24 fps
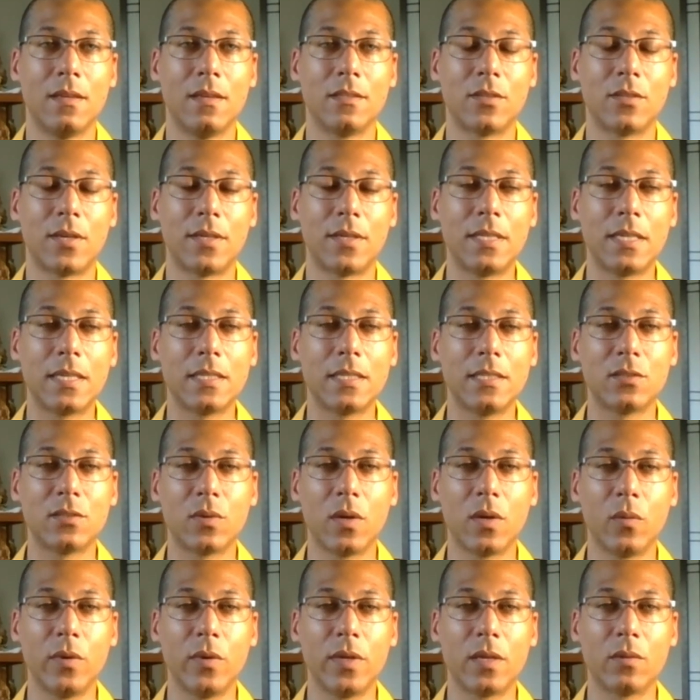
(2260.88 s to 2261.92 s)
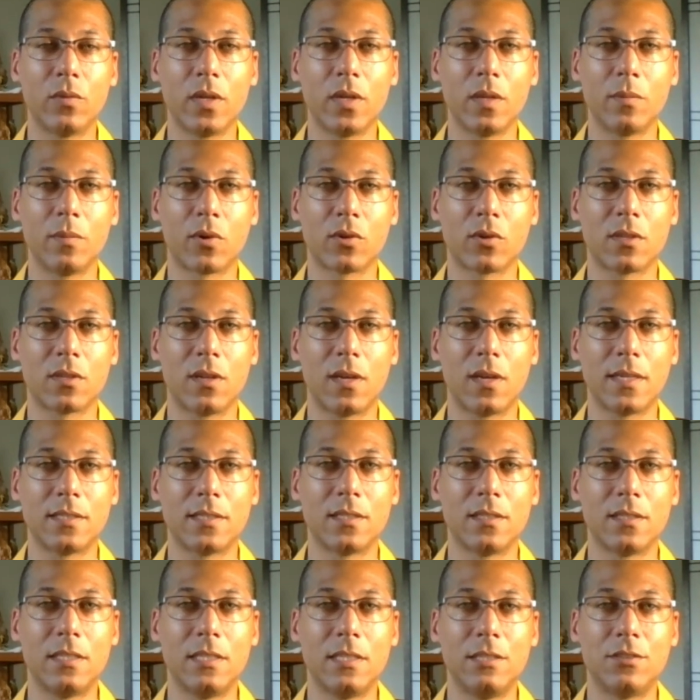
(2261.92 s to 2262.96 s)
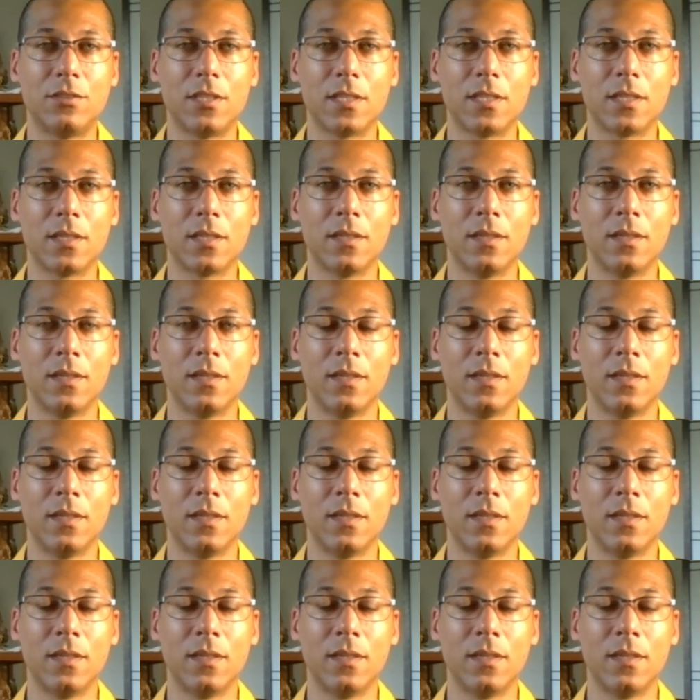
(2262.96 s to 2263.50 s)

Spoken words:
so I think in this way we can really personalize the teaching.